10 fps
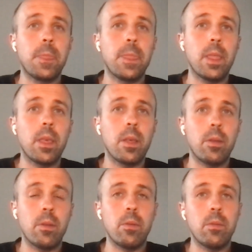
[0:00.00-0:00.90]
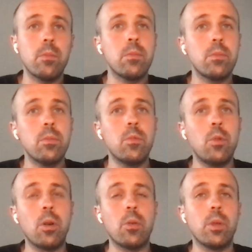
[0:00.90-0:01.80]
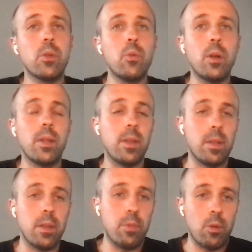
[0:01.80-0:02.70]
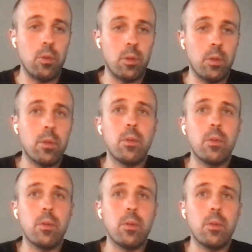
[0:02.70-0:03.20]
work with quality in the project